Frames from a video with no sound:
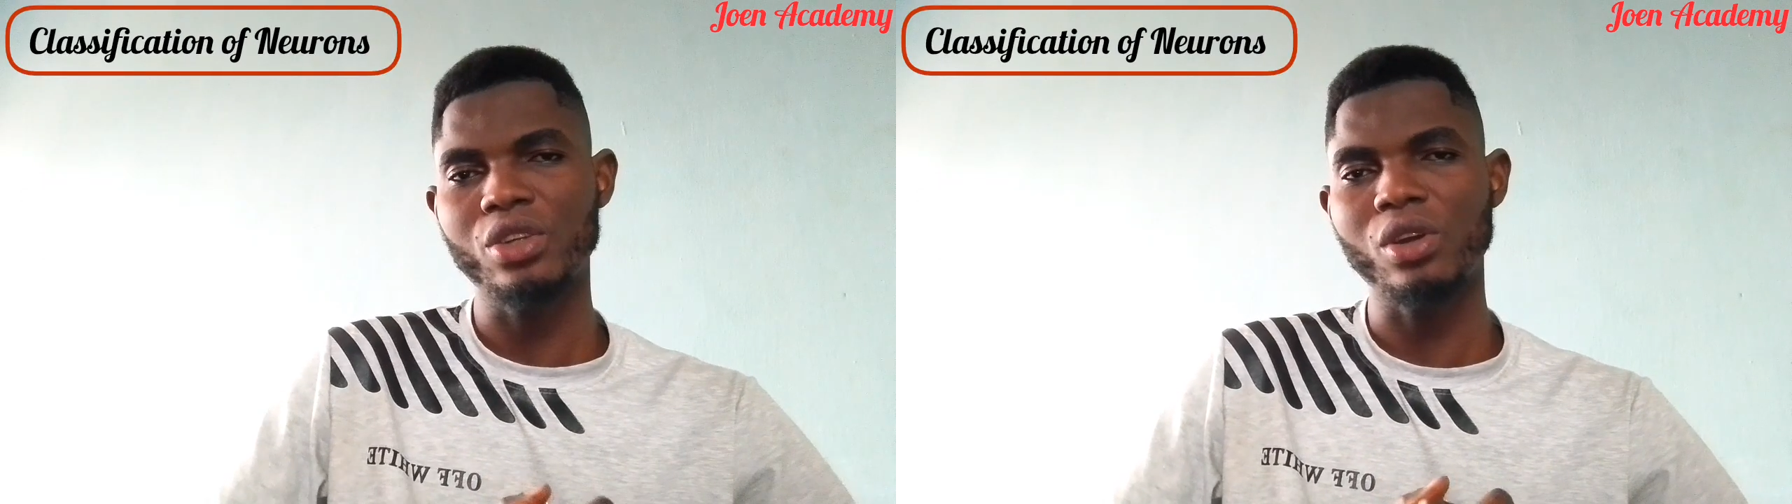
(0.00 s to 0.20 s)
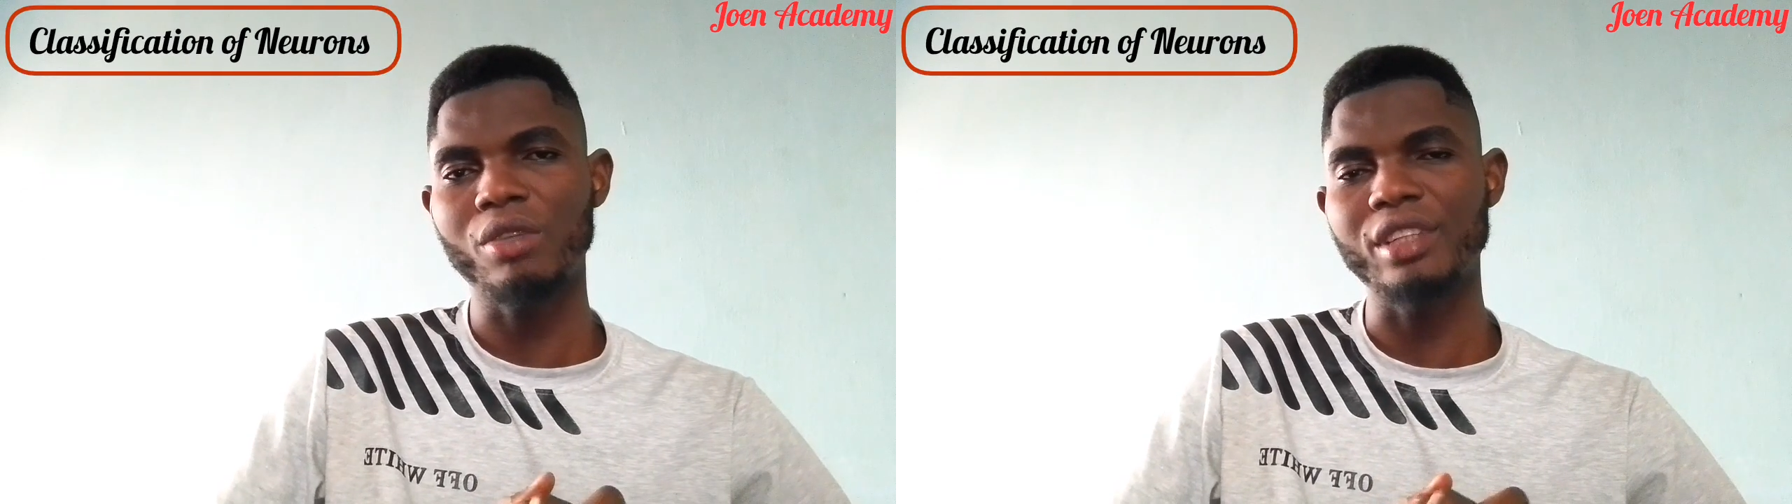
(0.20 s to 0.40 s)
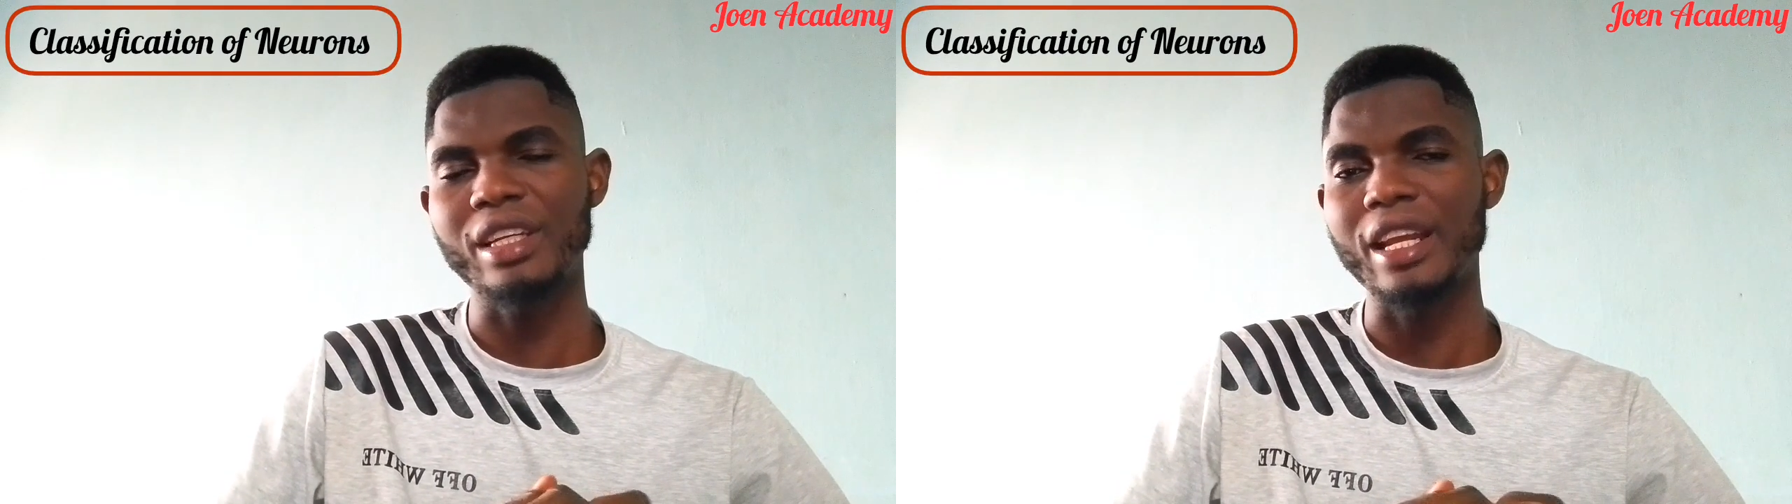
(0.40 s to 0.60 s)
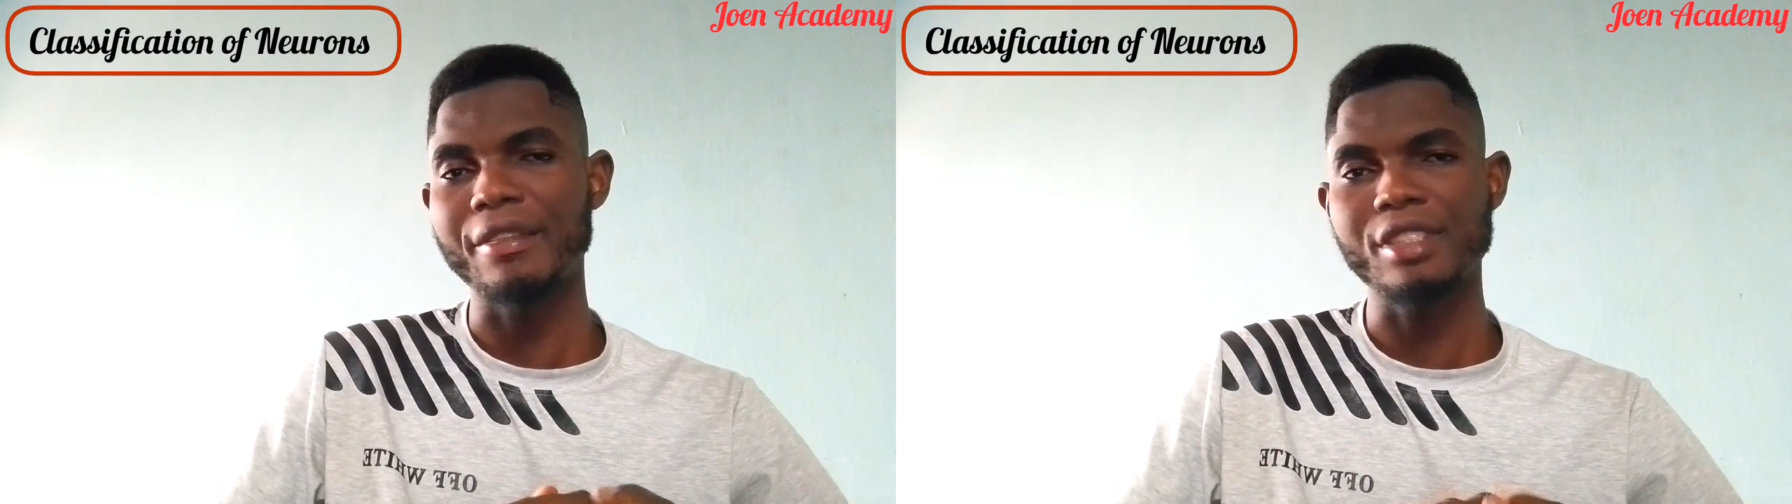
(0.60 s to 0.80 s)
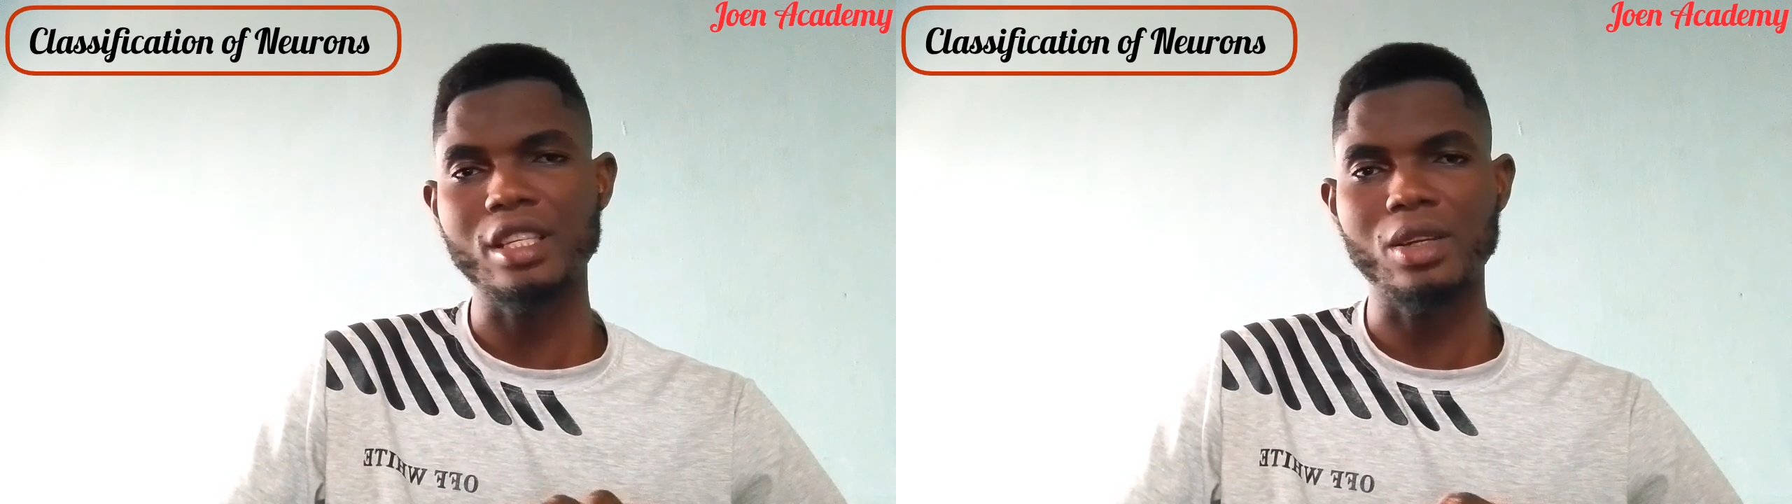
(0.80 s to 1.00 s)
of the
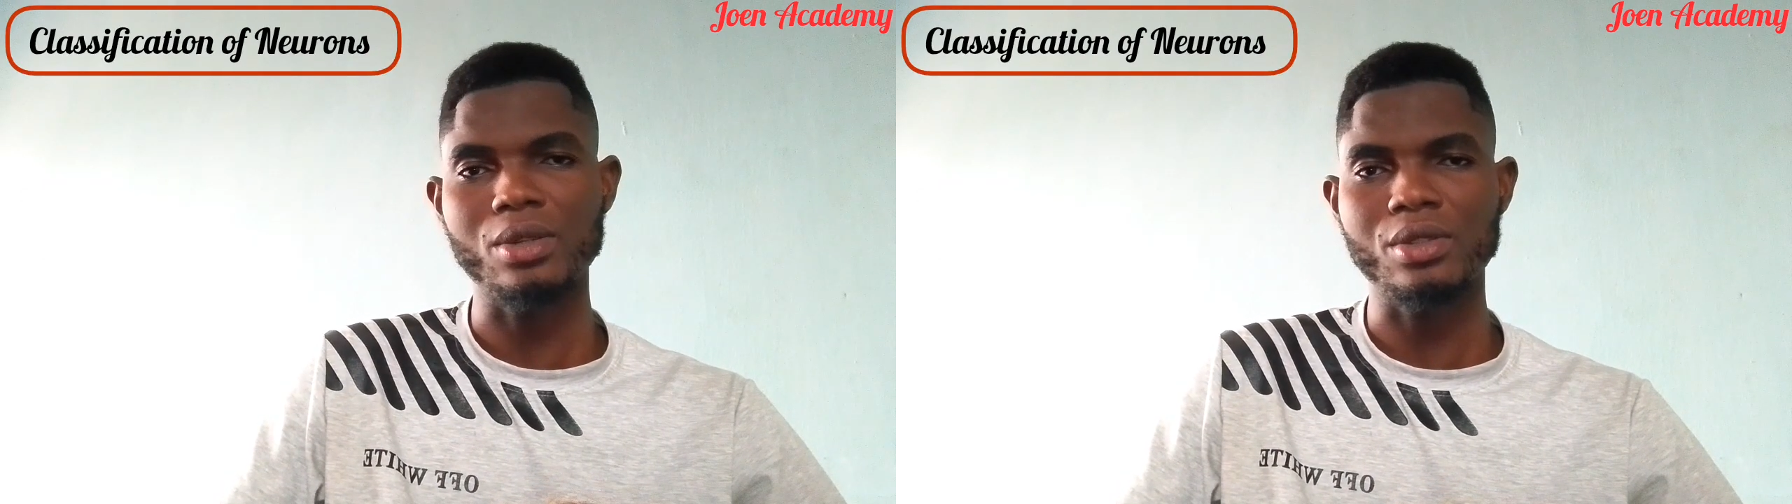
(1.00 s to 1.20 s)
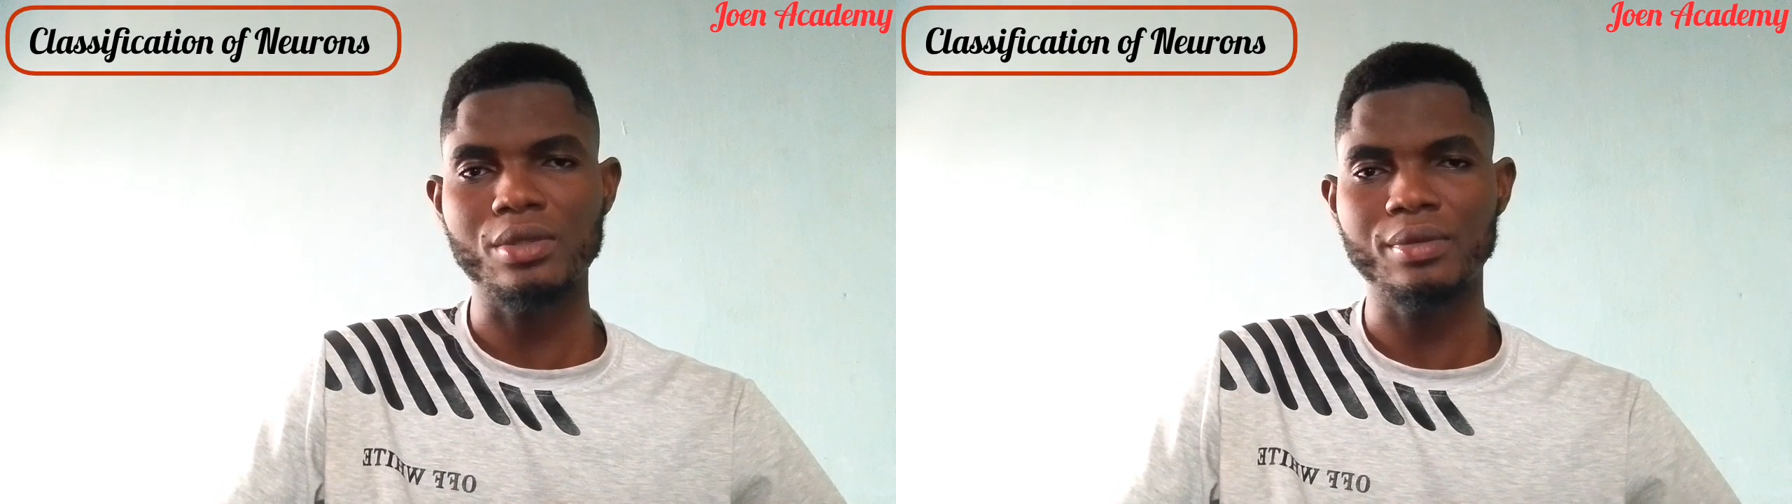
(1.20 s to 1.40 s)
nerve cells.